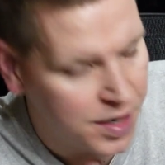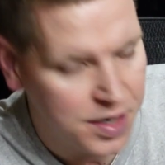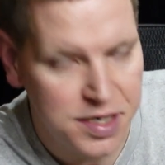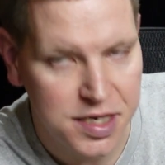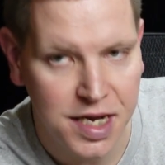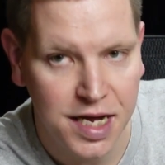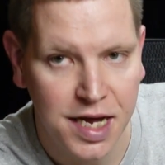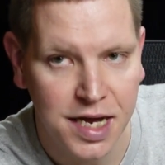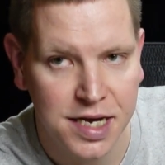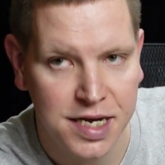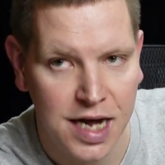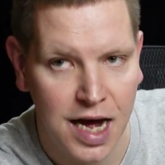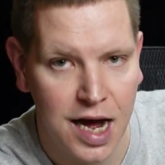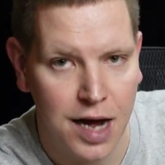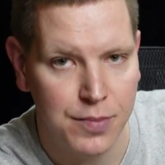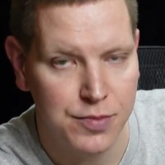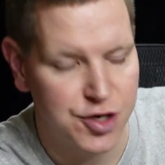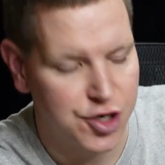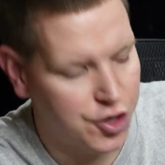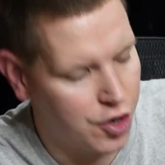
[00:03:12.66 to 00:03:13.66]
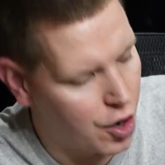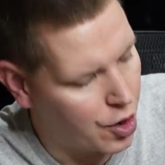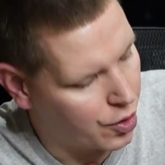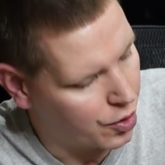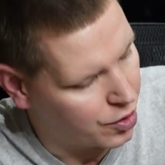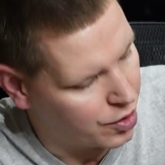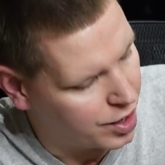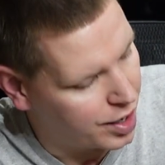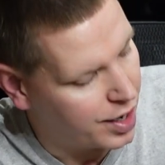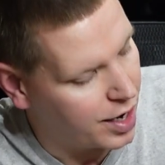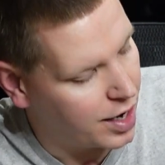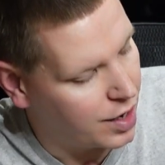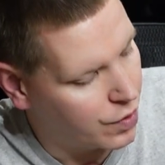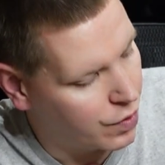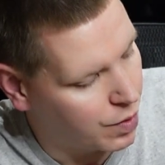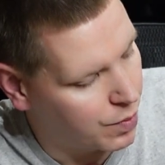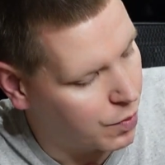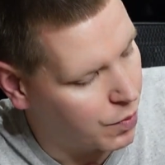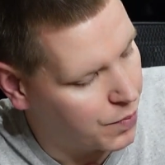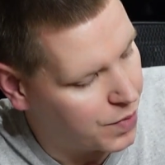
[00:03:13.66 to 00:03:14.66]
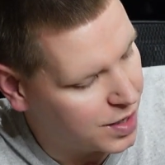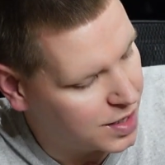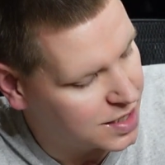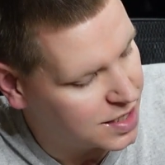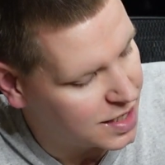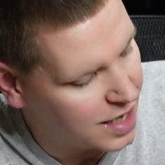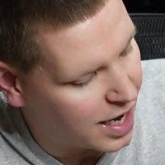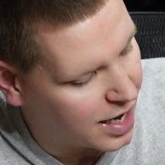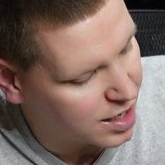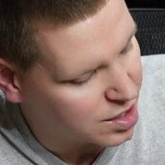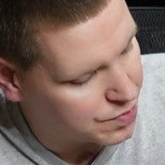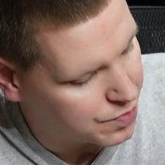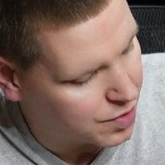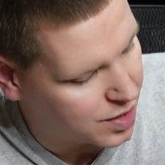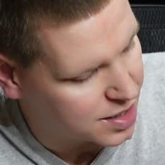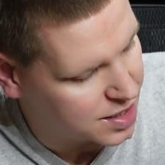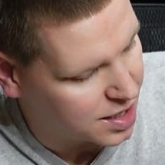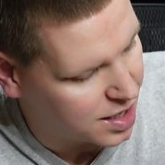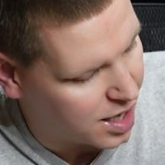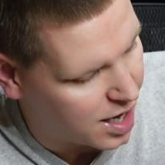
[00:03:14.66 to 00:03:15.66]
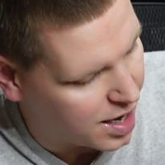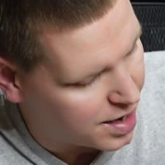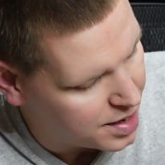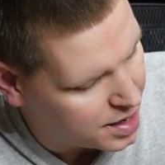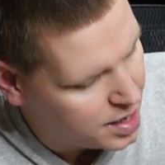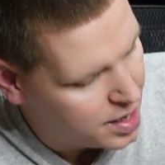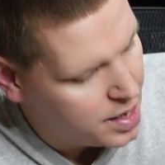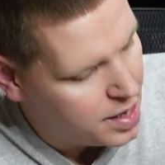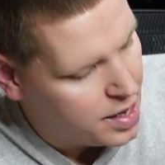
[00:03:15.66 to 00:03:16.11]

10 times stronger than a normal PCI Express slot.